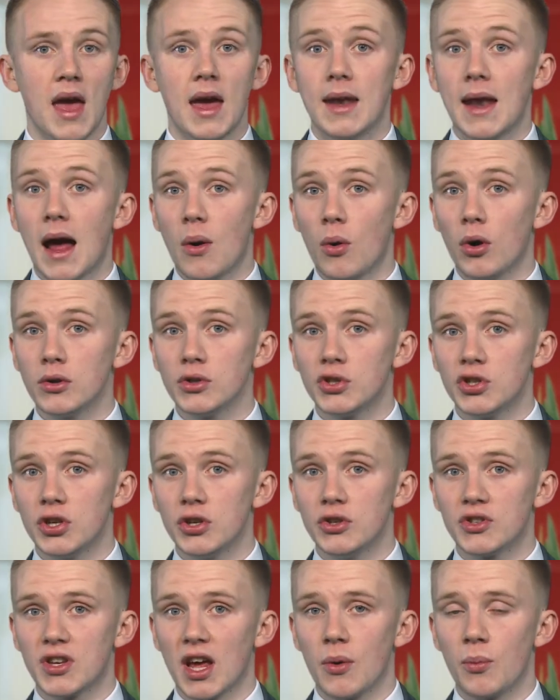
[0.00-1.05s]
Now on
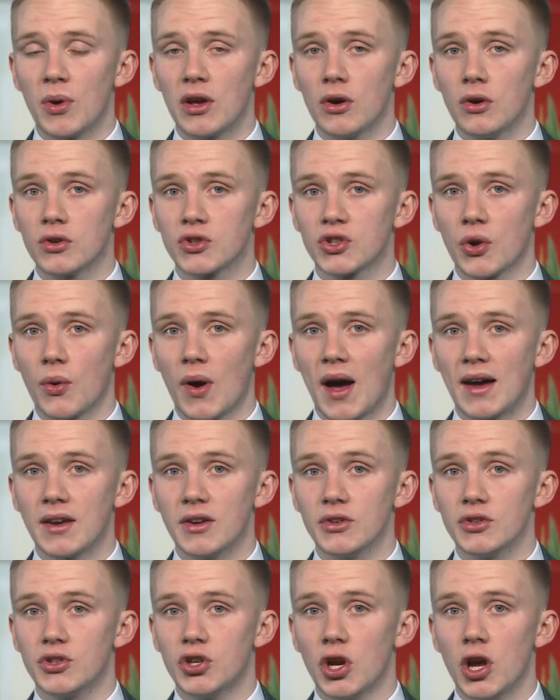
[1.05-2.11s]
Tuesday we also
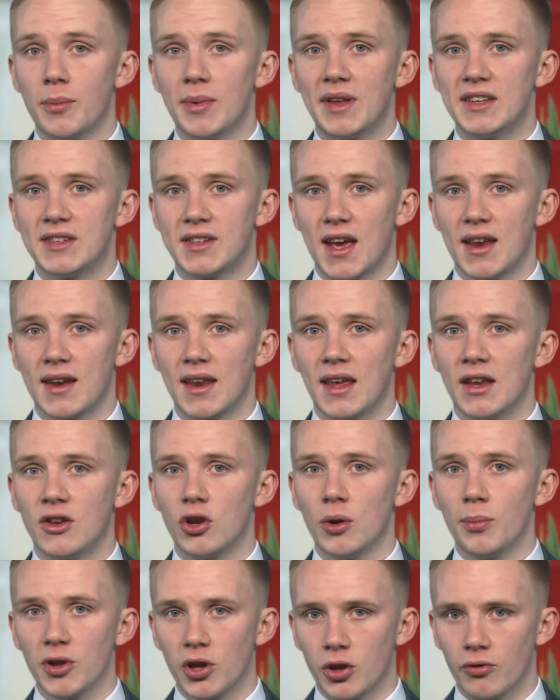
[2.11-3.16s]
had German
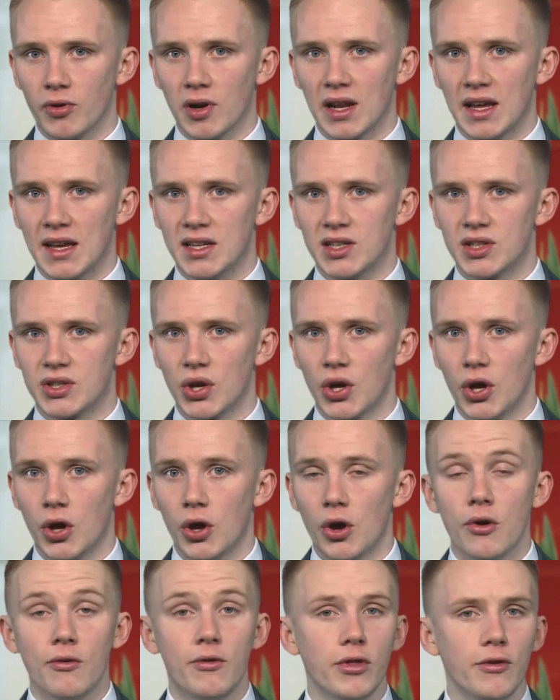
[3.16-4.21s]
ZEW released.
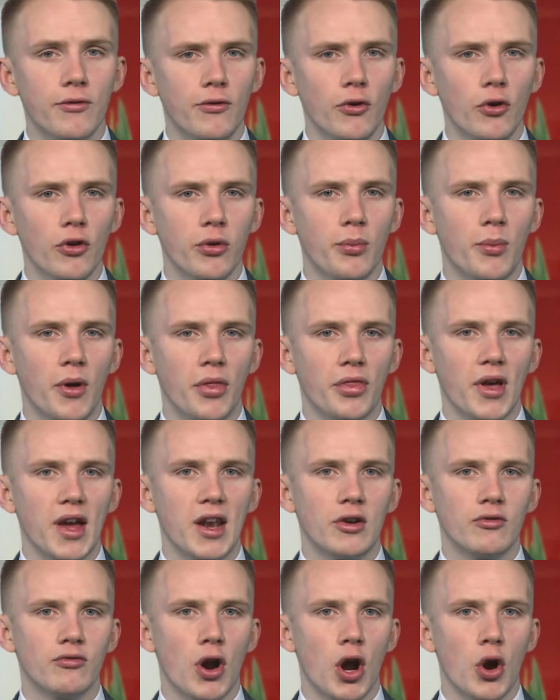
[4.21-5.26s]
For the fourth month in
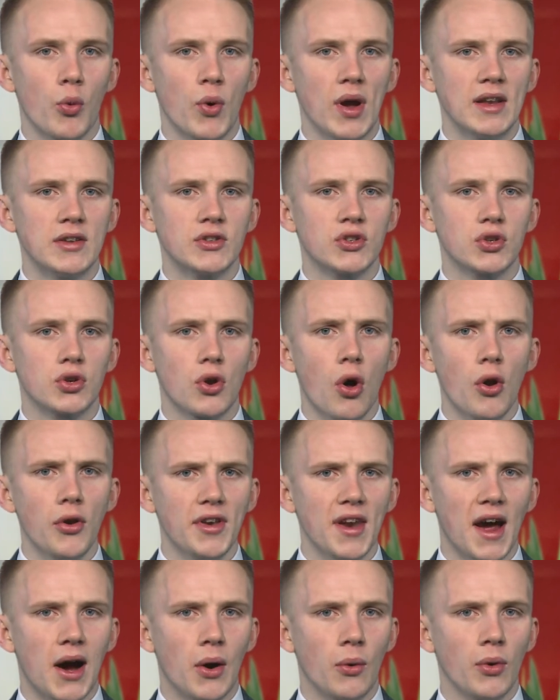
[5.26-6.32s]
a row it's gone
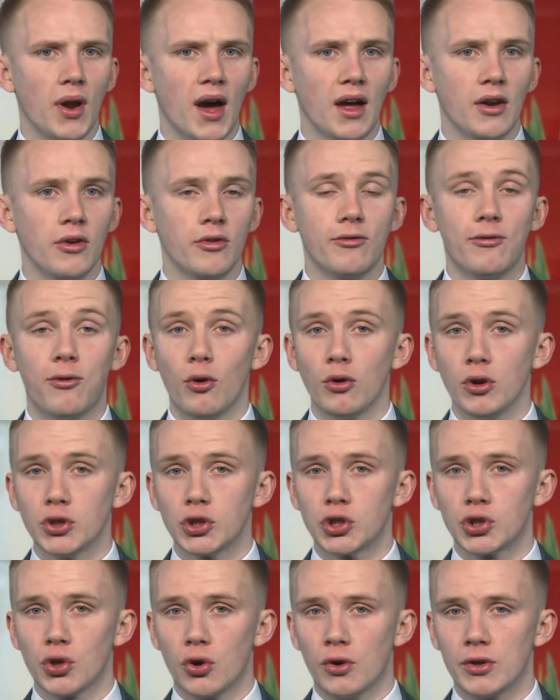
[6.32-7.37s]
down and fallen
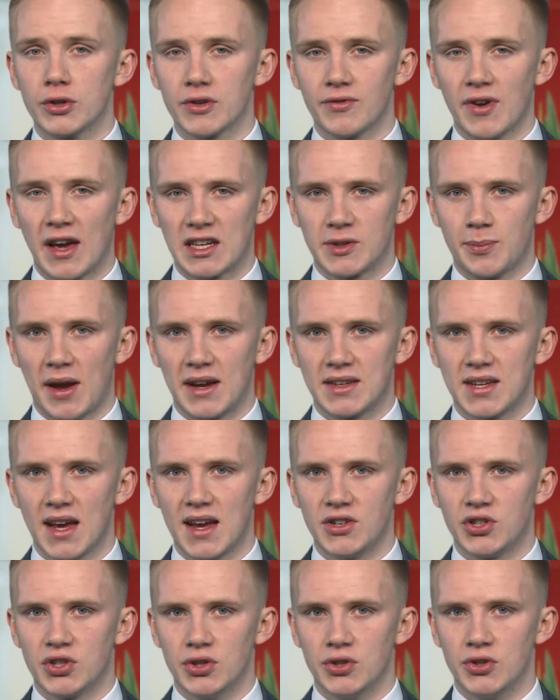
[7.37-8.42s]
short of
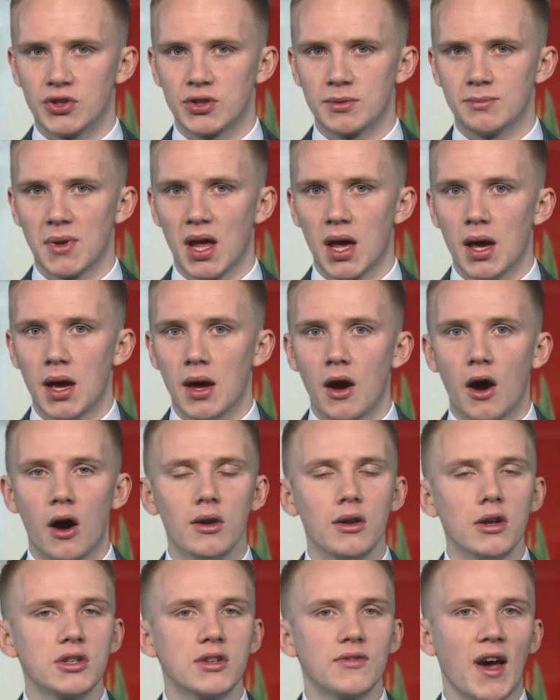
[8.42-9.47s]
expectations. A
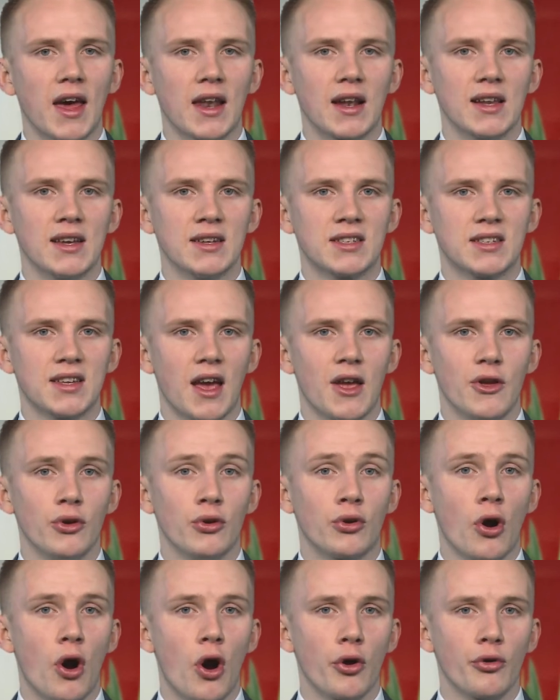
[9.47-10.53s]
lot of analysts say you
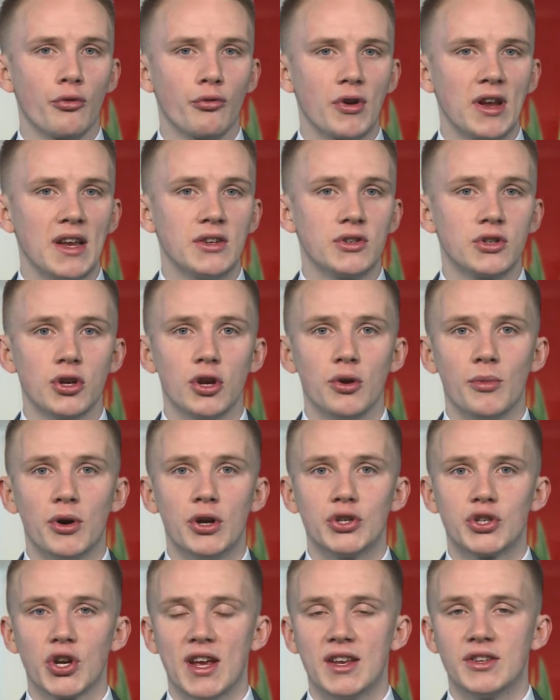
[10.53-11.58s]
can't read too
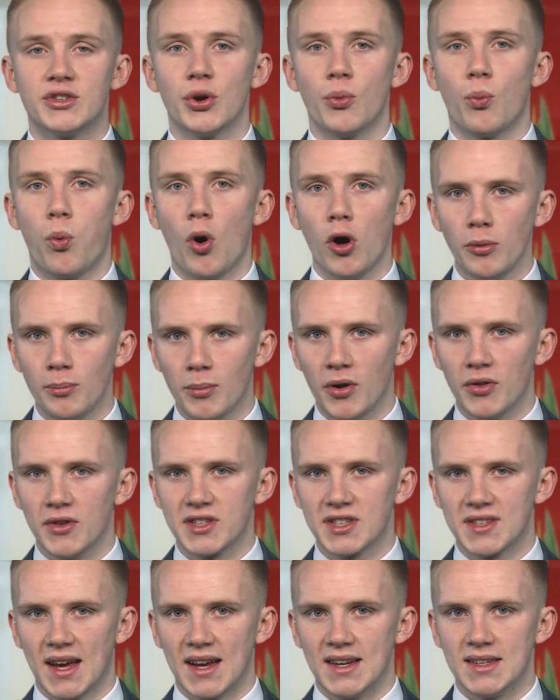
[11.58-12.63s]
much into 1 month's
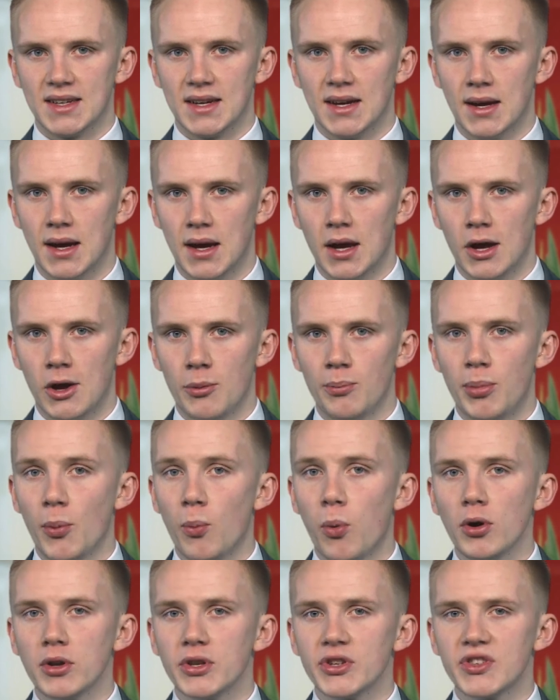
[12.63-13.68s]
data, but
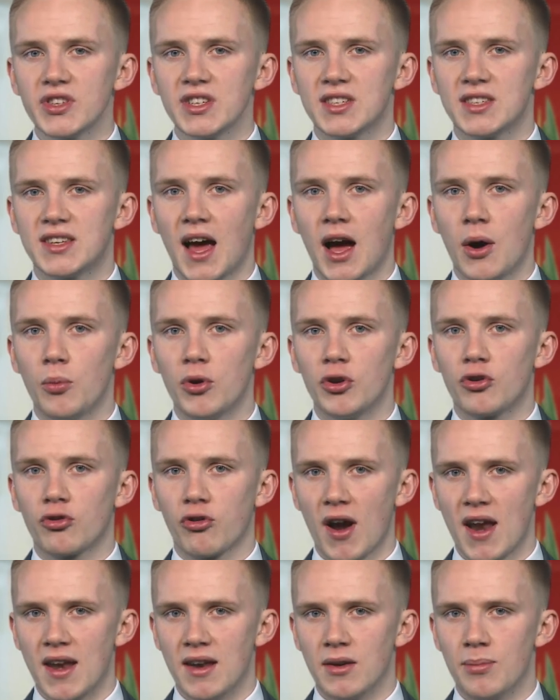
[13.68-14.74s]
what does this downward
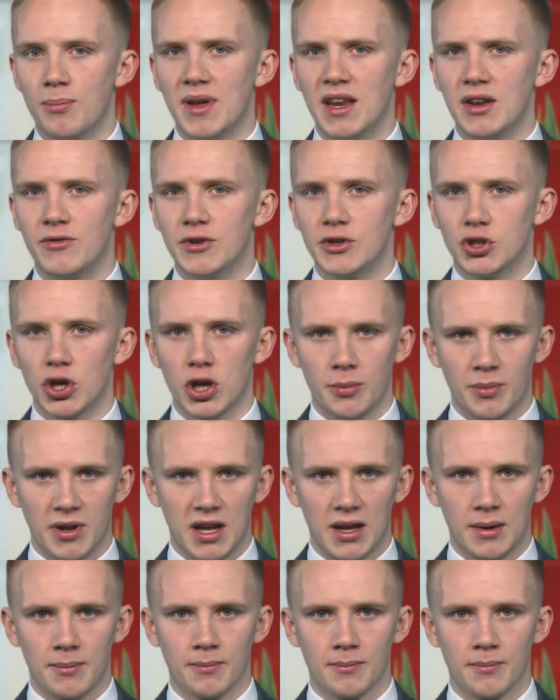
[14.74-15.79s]
trend mean for
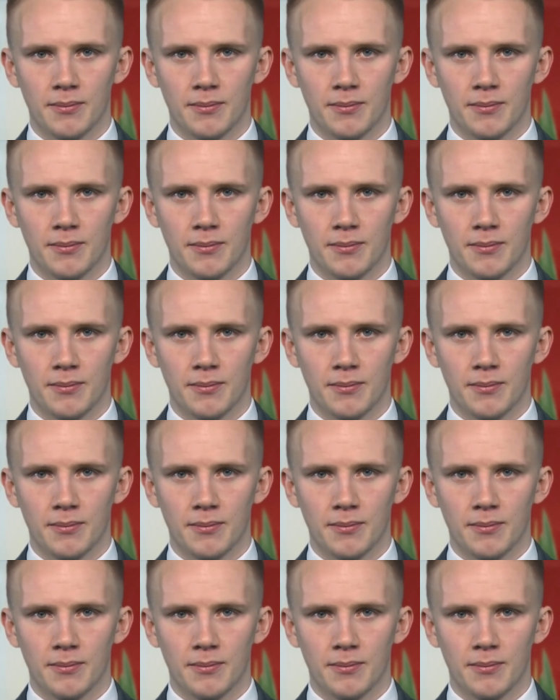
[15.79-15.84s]
Germany?